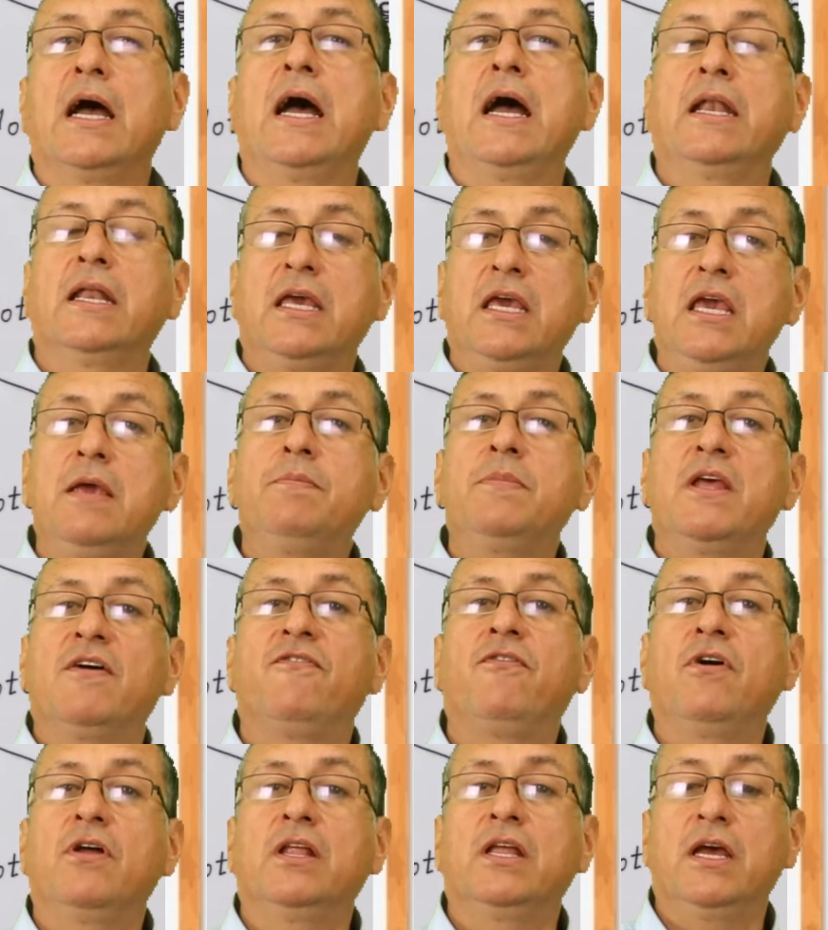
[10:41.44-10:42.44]
and keep
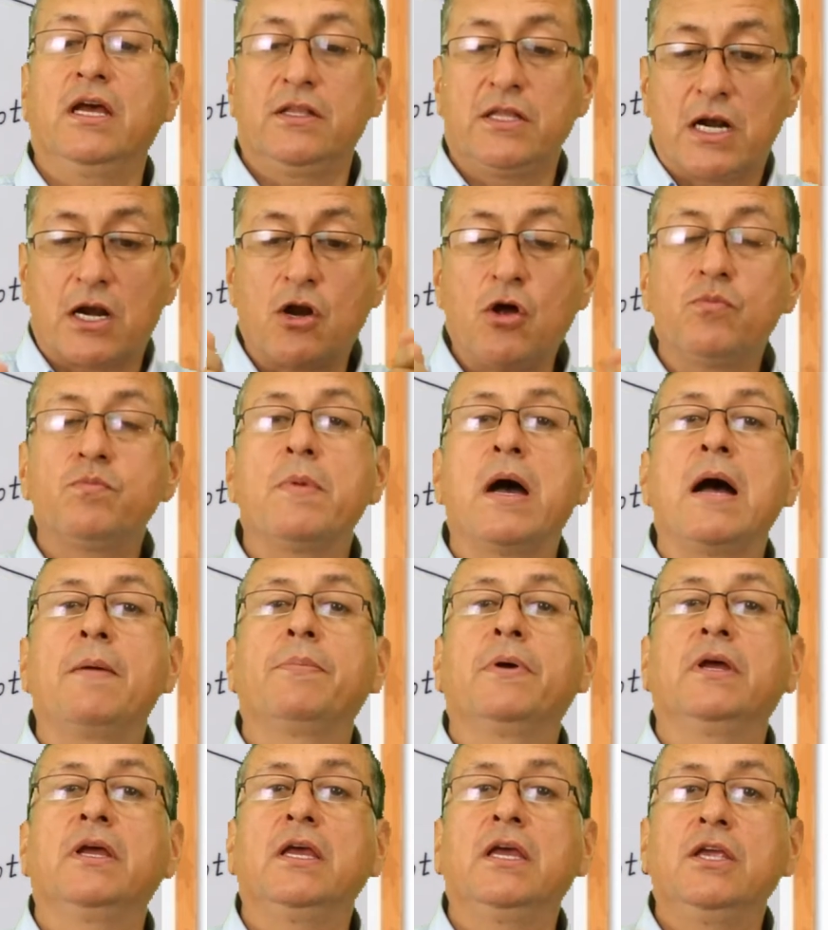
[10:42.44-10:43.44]
the, uh, the
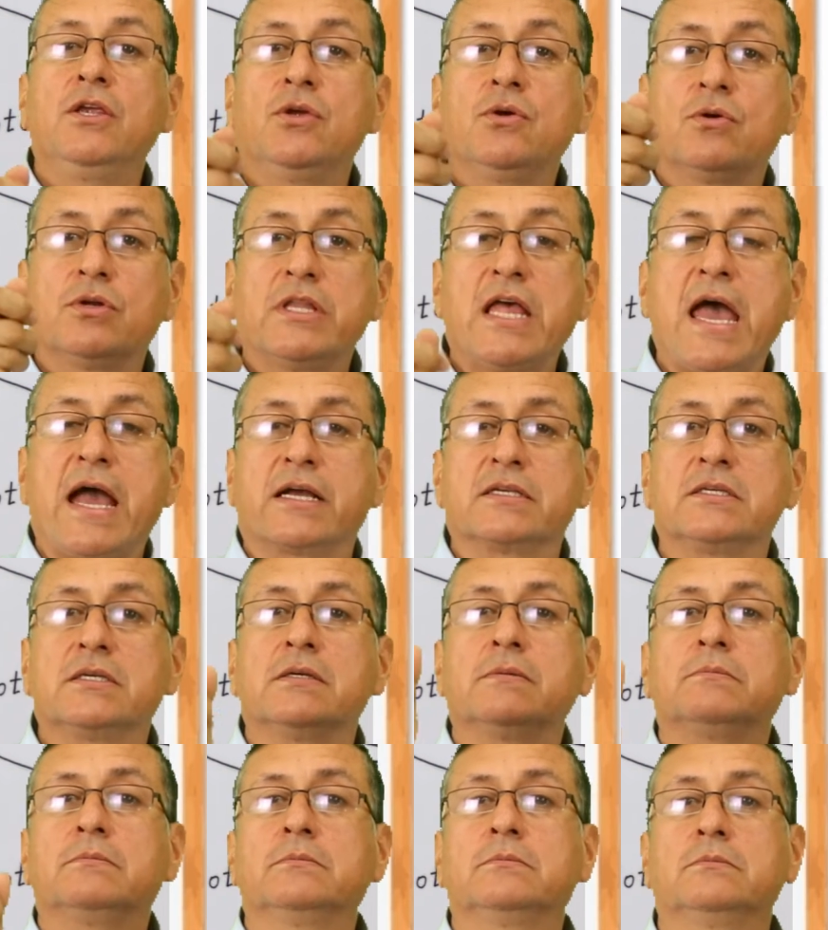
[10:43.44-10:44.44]
roadmap in your D A
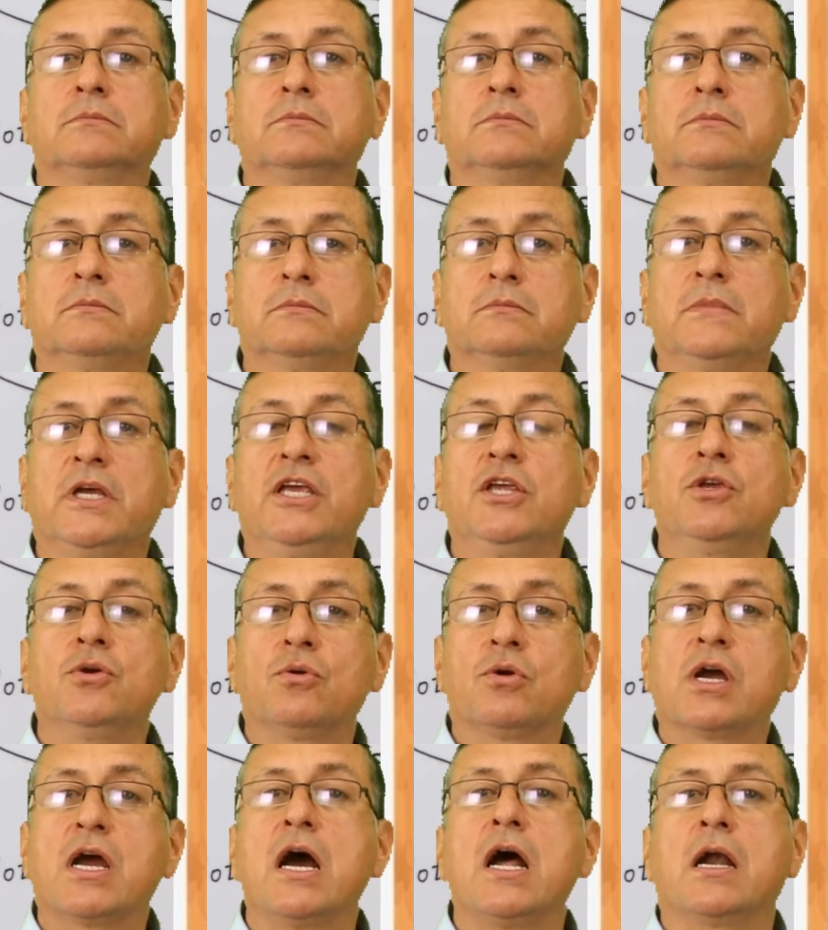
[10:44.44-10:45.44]
X, in
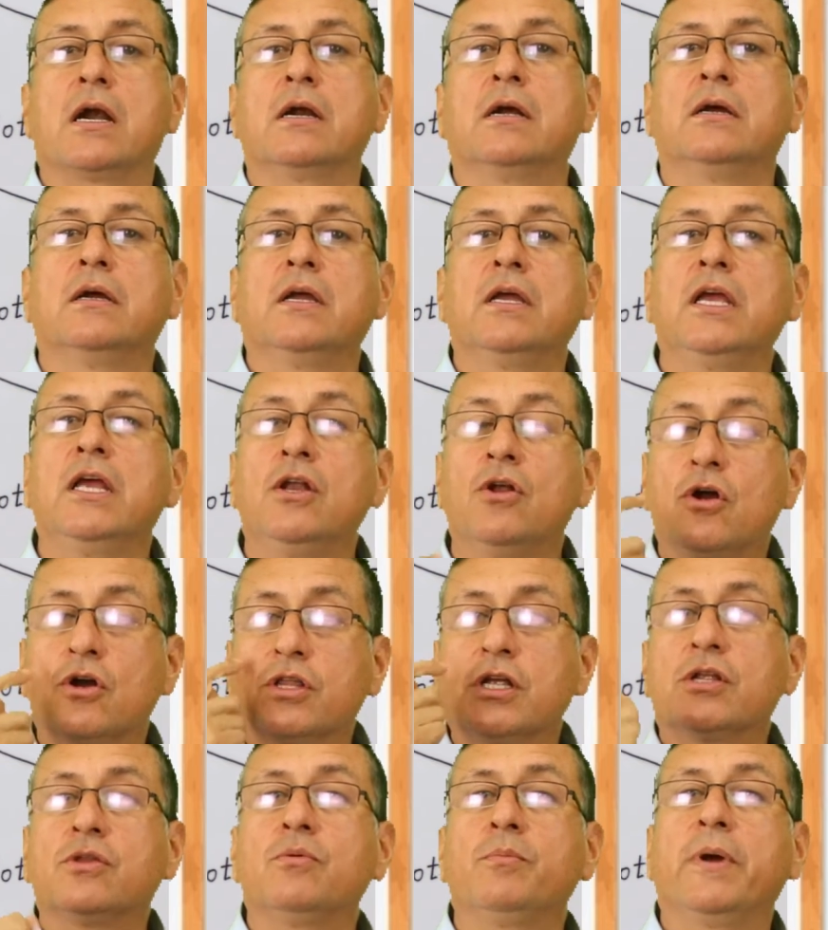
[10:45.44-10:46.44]
your car, in
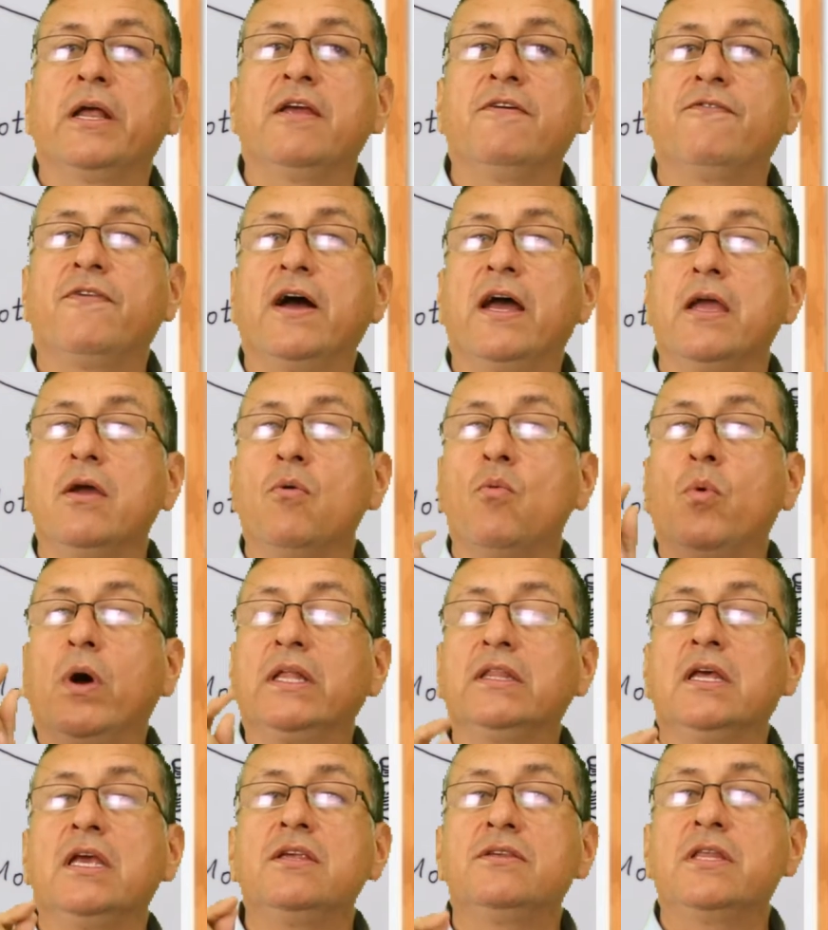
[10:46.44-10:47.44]
order to verify
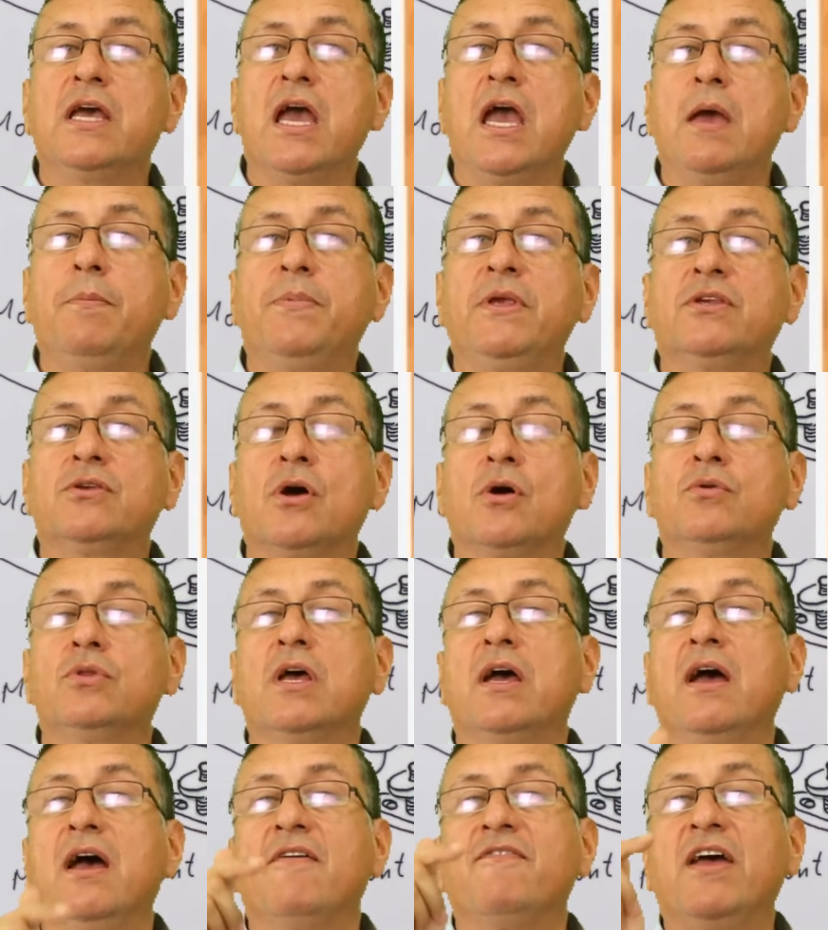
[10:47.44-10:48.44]
what is the
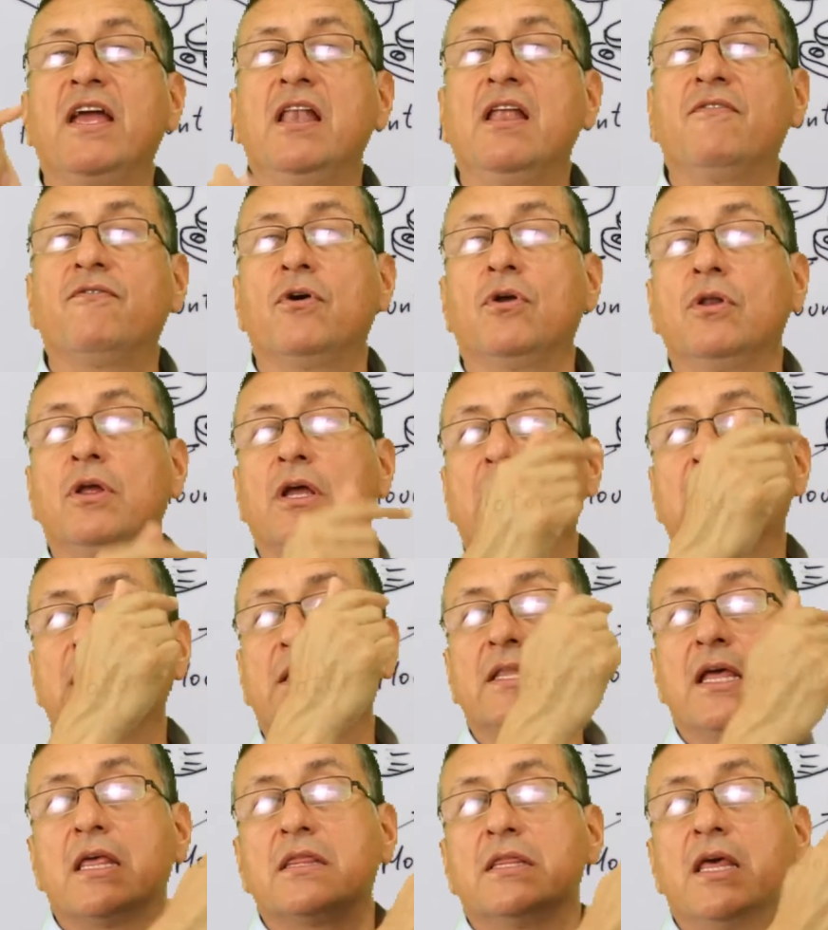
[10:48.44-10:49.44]
episode available
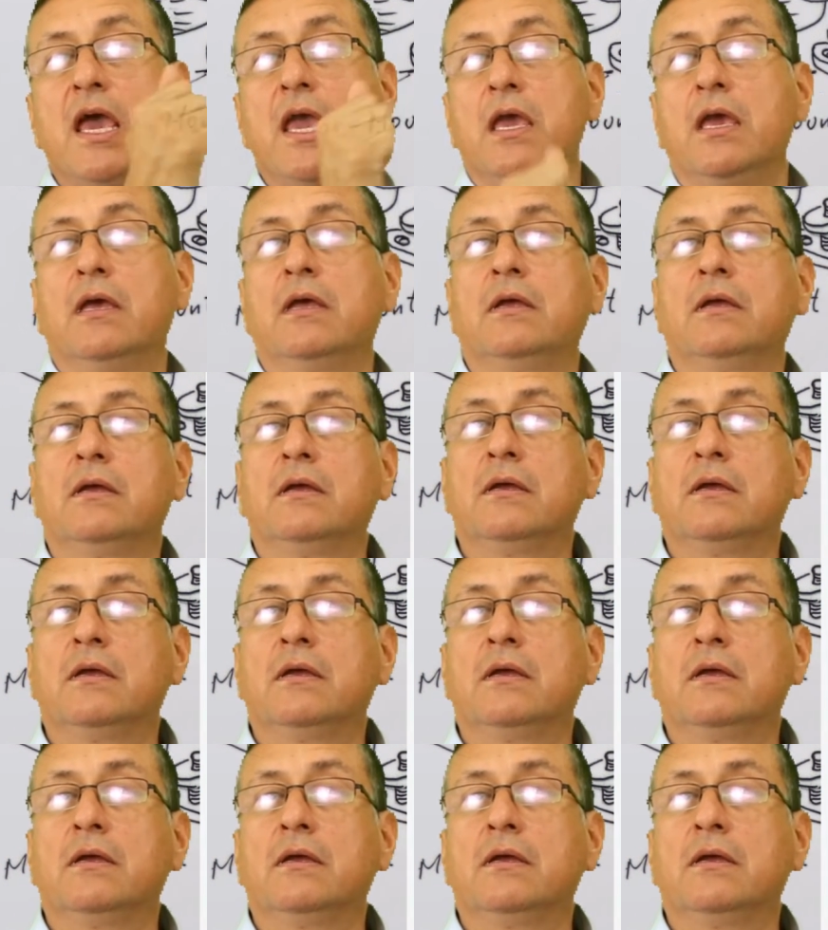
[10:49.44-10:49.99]
that day.